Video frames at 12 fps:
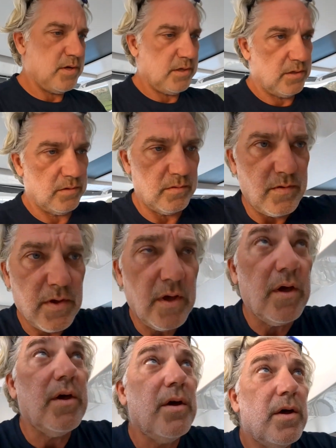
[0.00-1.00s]
In
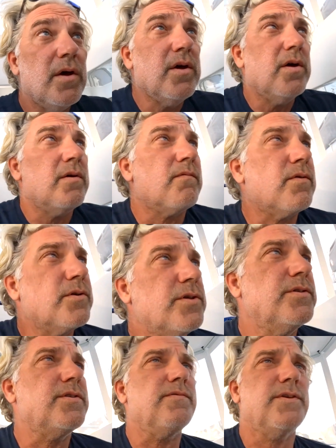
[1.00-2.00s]

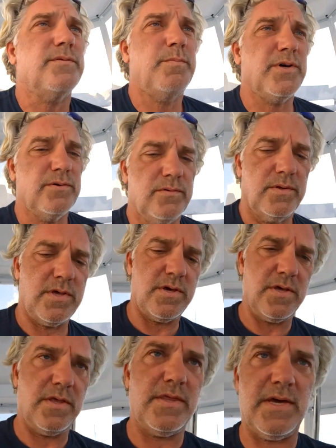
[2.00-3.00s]
versions of this boat
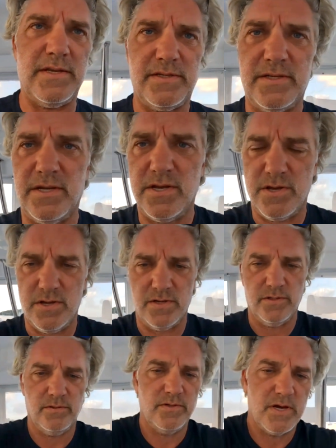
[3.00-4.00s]
that
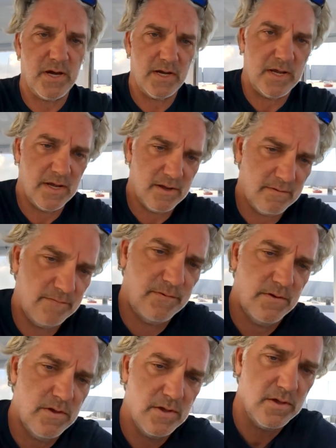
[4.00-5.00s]
do not
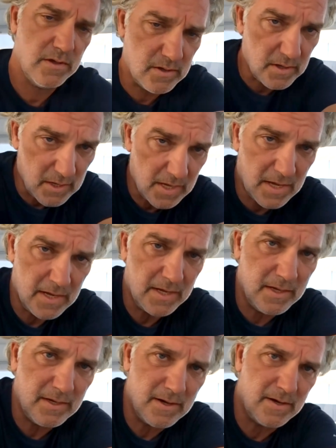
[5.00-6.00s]
have
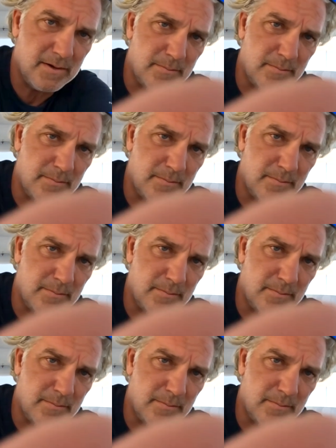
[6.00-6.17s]
a